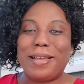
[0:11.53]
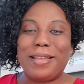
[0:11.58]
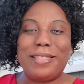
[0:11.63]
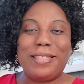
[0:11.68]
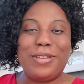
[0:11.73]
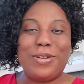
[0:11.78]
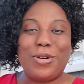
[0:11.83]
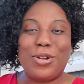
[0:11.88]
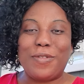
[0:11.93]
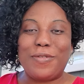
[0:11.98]

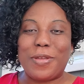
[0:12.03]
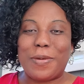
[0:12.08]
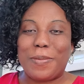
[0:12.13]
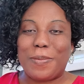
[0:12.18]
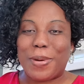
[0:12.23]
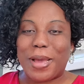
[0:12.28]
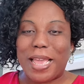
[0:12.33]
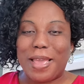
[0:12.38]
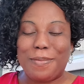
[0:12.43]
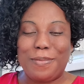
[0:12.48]
the whole of the
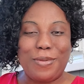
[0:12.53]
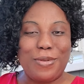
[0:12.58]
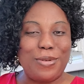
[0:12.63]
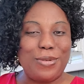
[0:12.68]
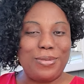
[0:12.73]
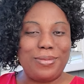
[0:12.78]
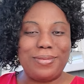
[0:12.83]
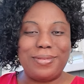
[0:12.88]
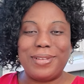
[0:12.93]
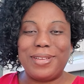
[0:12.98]

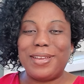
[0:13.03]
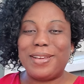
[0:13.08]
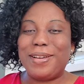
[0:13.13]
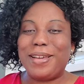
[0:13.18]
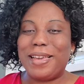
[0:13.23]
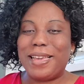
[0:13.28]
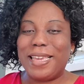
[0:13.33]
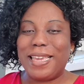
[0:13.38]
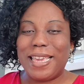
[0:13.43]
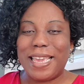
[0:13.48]
Bible
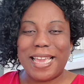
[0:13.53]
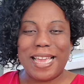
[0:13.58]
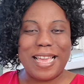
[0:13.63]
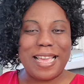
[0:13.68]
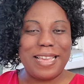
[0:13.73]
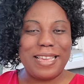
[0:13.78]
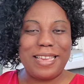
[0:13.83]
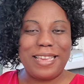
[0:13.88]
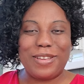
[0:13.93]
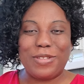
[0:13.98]

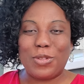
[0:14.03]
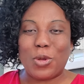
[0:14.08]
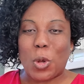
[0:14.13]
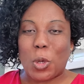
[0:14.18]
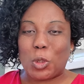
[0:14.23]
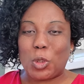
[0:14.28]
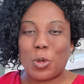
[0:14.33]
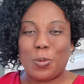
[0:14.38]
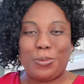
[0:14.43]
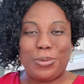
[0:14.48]
here, an
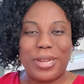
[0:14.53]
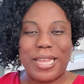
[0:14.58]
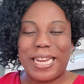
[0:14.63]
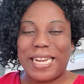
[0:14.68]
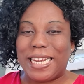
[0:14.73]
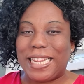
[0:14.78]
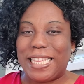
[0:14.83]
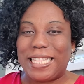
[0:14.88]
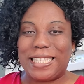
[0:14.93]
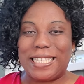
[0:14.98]
audio
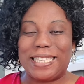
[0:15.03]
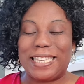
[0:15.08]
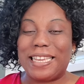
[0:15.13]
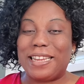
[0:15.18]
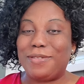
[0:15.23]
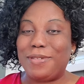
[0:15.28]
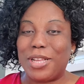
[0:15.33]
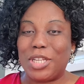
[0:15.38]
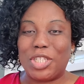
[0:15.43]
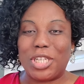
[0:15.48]
playlist. It's a
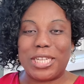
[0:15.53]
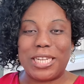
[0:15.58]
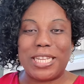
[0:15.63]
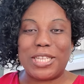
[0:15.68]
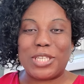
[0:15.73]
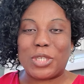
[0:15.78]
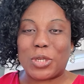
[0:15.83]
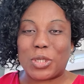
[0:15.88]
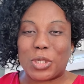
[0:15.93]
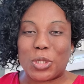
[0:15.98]
great
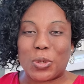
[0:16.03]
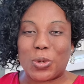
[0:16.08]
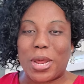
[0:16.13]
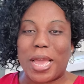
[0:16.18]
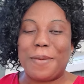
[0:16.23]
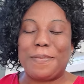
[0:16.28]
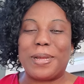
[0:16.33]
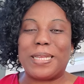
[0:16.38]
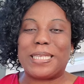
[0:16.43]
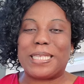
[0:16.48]
channel.
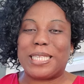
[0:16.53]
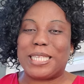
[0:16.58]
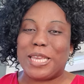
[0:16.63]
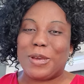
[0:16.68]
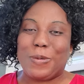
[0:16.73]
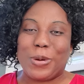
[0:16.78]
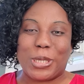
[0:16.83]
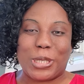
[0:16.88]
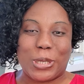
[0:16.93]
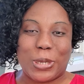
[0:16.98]
Subscribe and
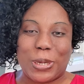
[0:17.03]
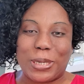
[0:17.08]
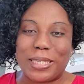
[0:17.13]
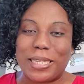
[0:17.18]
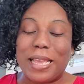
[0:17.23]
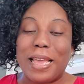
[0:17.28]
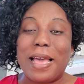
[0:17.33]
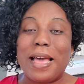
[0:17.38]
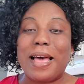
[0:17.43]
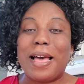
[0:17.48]
stay with
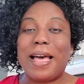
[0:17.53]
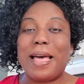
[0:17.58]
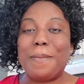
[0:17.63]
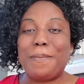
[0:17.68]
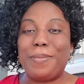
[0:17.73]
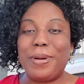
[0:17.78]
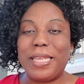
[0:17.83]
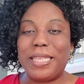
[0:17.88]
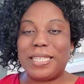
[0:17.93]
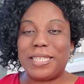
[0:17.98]
us,
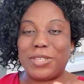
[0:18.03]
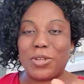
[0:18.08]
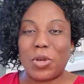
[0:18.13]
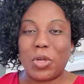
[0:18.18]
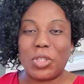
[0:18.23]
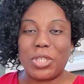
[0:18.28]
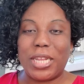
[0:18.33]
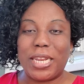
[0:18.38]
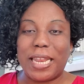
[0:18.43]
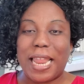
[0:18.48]
and please
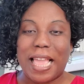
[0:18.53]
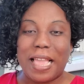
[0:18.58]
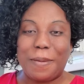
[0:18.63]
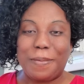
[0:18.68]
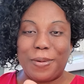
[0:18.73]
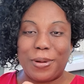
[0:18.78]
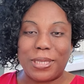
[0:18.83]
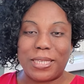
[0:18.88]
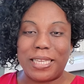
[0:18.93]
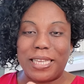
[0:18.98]
touch the
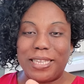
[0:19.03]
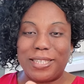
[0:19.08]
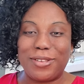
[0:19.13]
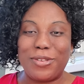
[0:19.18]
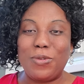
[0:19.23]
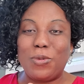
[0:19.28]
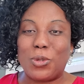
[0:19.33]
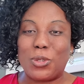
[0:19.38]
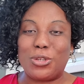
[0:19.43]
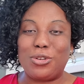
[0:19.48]
like button
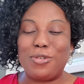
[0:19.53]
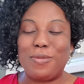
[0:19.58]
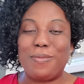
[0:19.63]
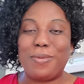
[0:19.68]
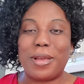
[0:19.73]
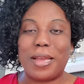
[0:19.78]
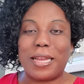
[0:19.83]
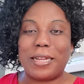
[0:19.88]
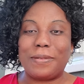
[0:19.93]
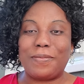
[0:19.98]
so
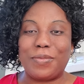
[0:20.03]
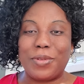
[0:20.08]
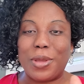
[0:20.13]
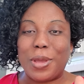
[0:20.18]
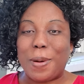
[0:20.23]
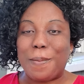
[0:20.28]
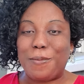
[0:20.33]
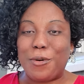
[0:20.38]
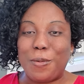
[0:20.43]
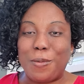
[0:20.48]
YouTube can
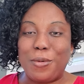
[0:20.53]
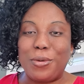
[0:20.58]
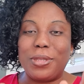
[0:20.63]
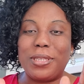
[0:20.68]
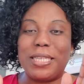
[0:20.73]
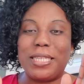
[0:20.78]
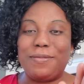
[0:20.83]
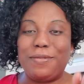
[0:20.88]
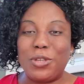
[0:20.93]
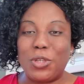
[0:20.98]

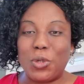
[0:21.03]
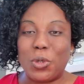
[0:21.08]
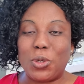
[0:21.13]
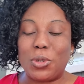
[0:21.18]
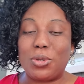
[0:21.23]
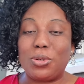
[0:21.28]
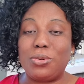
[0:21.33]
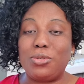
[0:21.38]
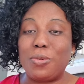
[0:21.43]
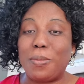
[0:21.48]
promote this
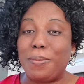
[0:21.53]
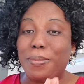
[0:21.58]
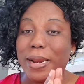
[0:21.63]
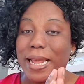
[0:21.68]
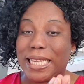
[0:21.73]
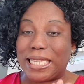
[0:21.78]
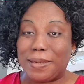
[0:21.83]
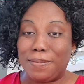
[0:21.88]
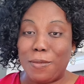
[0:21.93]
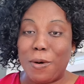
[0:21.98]
video to
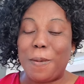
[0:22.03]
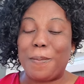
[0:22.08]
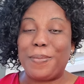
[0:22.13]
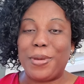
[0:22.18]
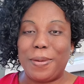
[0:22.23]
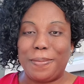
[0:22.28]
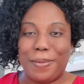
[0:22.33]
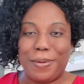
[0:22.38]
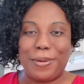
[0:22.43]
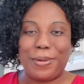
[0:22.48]
bless more
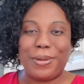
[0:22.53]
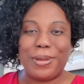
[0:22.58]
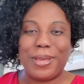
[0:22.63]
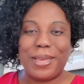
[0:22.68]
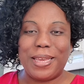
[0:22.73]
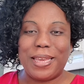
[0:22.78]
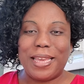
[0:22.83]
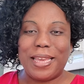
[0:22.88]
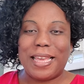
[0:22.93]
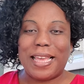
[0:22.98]
people,
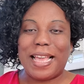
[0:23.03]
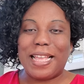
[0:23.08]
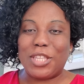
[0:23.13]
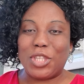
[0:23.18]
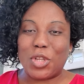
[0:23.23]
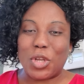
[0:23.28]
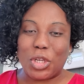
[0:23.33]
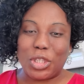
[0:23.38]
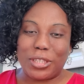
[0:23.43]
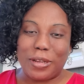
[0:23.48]

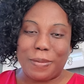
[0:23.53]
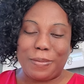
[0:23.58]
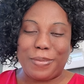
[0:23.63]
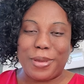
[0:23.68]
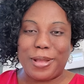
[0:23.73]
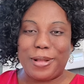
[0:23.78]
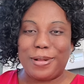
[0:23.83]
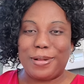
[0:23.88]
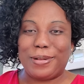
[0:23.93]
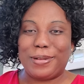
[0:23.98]
and touch the
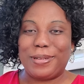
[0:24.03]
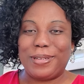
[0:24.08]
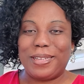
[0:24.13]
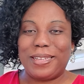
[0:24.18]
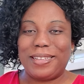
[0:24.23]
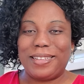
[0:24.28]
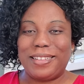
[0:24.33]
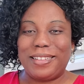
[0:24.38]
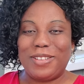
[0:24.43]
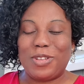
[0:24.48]
bell.
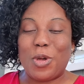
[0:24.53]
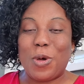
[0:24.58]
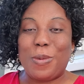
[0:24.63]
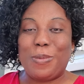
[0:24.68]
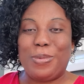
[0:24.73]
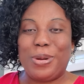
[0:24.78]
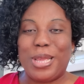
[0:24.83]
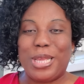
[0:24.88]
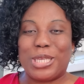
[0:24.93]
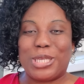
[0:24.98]

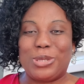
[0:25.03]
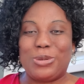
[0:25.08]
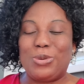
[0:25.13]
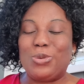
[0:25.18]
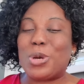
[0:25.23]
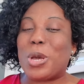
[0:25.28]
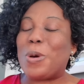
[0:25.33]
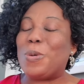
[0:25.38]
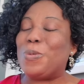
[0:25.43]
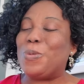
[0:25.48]
God bless you.
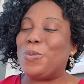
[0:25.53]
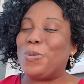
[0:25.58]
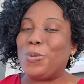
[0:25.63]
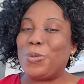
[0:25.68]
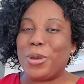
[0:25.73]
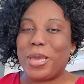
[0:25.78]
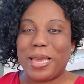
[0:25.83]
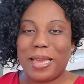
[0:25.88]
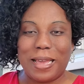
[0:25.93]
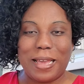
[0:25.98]
You are
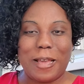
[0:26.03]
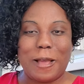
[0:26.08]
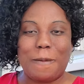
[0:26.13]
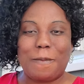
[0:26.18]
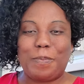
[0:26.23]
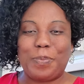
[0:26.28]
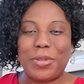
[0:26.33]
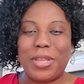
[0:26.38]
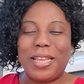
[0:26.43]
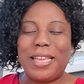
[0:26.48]

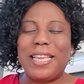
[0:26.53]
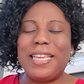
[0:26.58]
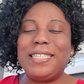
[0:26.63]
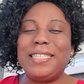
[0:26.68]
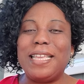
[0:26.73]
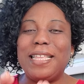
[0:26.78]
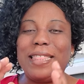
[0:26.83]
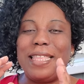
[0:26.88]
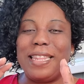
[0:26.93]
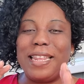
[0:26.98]
welcome.
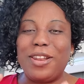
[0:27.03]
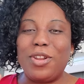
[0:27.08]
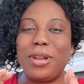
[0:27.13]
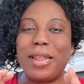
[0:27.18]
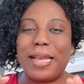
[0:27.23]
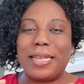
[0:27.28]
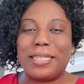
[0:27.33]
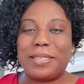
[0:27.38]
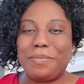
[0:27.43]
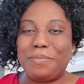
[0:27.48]
It's a day the
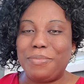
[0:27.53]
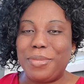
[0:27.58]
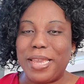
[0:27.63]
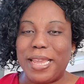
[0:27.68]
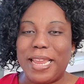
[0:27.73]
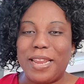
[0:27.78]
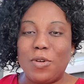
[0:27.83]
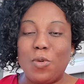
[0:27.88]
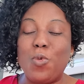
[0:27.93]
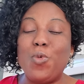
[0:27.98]
Lord has
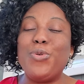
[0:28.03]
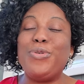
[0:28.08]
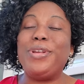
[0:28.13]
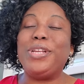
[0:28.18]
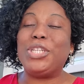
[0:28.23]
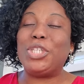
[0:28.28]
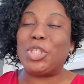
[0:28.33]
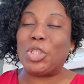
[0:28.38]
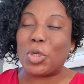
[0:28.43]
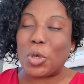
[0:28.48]
made. We
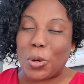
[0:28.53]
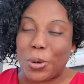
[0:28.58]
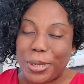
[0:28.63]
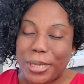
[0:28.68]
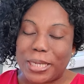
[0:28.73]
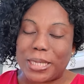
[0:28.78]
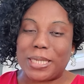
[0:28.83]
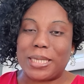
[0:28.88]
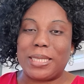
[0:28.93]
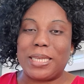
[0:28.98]

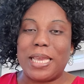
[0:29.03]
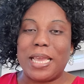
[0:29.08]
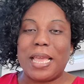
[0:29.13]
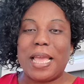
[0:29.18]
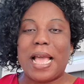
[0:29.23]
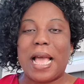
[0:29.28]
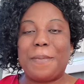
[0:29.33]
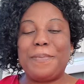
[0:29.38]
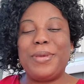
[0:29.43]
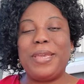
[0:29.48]
rejoice
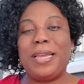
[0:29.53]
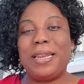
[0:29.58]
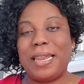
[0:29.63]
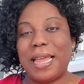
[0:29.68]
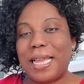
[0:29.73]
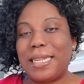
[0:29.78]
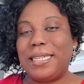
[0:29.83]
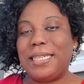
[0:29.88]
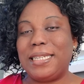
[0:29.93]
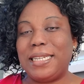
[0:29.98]
and be
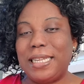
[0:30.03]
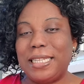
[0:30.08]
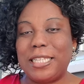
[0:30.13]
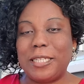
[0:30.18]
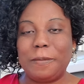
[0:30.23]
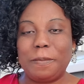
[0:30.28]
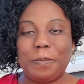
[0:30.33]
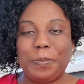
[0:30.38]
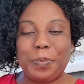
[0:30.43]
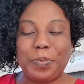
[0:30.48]
glad in
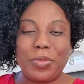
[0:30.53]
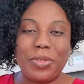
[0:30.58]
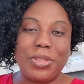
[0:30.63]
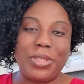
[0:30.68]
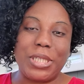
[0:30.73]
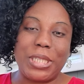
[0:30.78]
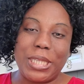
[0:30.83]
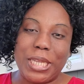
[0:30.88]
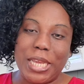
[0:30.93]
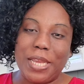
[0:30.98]
it, in
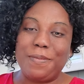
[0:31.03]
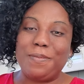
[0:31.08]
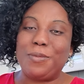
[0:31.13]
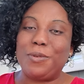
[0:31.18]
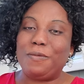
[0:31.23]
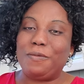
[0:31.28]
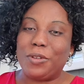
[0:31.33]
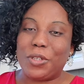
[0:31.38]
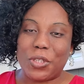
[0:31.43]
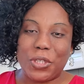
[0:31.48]
the
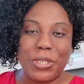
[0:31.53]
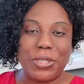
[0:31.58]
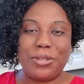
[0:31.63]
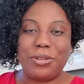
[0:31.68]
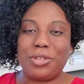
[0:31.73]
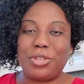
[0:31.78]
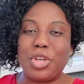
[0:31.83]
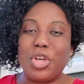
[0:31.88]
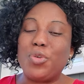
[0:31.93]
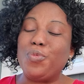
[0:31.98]
name of
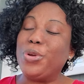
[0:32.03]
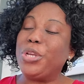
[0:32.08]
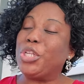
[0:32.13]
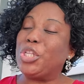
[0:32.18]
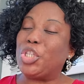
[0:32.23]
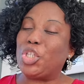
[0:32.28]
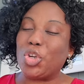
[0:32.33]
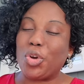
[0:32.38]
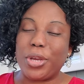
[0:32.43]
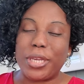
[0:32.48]
Jesus.
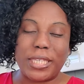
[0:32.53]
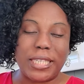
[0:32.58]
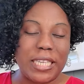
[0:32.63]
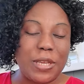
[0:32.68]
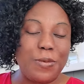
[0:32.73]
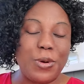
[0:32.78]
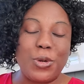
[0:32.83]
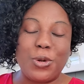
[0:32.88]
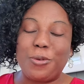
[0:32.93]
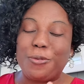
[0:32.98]

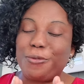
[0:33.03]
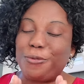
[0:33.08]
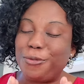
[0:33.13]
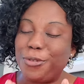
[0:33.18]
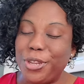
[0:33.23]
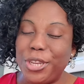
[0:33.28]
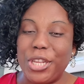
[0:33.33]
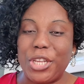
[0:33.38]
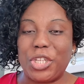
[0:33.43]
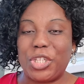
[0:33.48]
Rejoicing will not
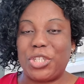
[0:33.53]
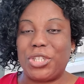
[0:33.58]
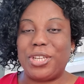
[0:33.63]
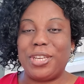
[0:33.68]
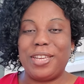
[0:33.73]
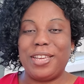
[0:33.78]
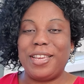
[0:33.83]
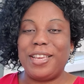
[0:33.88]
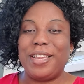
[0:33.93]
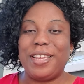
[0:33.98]
finish
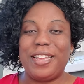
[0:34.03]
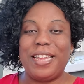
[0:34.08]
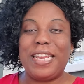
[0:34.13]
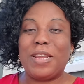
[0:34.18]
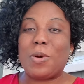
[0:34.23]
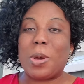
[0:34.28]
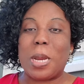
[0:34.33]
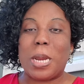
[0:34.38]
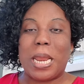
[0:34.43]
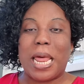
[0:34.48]

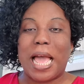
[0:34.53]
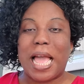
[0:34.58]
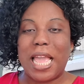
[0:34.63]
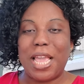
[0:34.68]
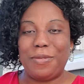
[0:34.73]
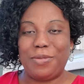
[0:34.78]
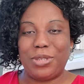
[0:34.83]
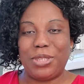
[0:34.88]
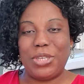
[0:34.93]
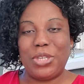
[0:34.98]
in our
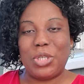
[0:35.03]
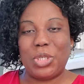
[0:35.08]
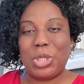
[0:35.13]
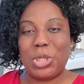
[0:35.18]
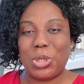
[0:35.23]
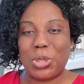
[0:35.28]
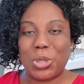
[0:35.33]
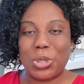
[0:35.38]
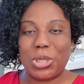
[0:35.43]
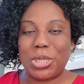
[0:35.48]
lives, in
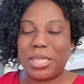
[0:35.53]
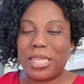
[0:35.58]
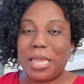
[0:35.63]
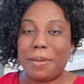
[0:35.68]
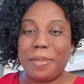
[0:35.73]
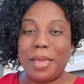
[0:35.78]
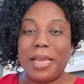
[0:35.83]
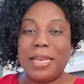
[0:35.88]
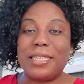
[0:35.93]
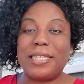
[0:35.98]
Jesus'
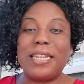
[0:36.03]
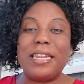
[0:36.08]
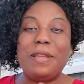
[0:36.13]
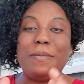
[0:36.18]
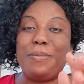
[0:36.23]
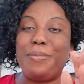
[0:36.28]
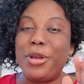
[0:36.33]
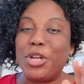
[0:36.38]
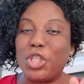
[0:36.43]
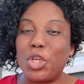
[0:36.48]
name.
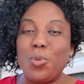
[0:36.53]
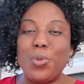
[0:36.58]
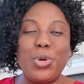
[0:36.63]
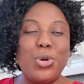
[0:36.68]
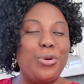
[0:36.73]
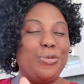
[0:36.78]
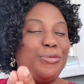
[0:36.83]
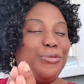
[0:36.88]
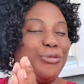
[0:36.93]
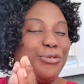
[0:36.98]
Celebration will
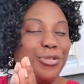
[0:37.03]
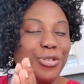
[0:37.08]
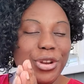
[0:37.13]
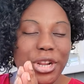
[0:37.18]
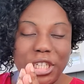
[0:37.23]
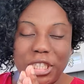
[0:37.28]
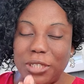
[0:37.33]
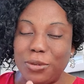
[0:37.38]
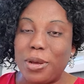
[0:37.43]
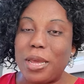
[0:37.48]
not
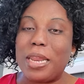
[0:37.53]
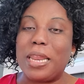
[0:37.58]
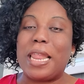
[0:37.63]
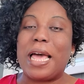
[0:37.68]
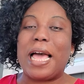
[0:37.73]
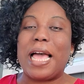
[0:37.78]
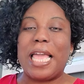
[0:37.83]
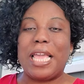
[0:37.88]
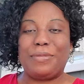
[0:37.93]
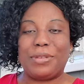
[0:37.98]
finish in our
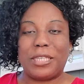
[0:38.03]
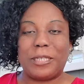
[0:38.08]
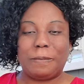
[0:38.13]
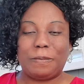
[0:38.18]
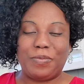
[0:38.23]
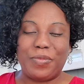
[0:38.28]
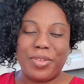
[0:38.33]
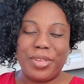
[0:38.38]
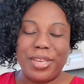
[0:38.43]
lives,